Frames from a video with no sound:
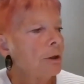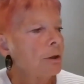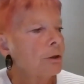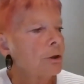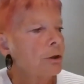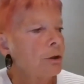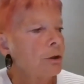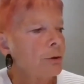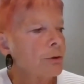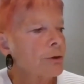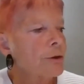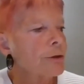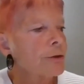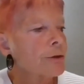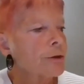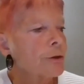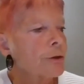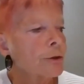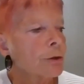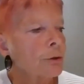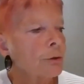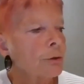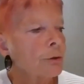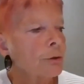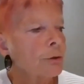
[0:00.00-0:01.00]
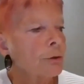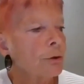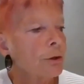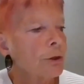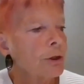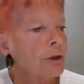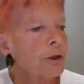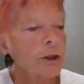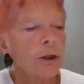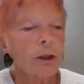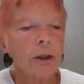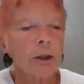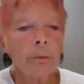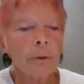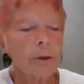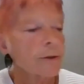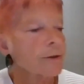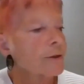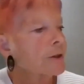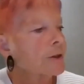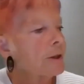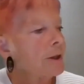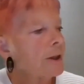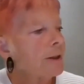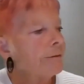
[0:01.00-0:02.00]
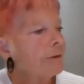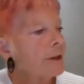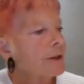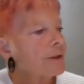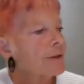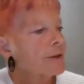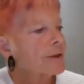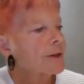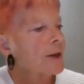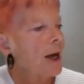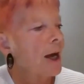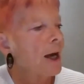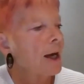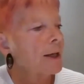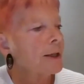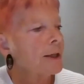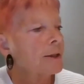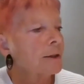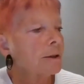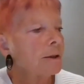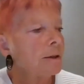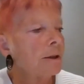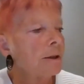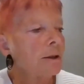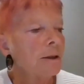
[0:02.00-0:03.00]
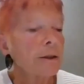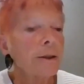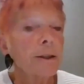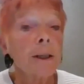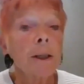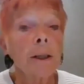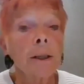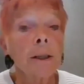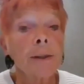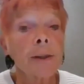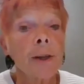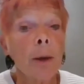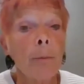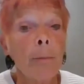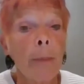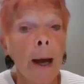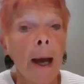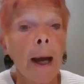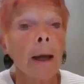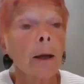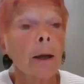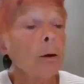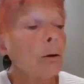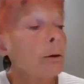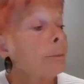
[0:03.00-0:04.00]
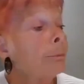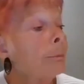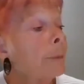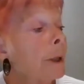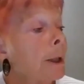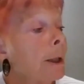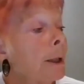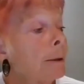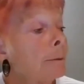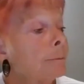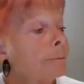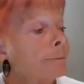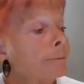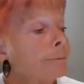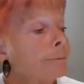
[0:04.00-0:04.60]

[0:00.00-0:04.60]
chooses the toys she wants to live inside, turns her back on me.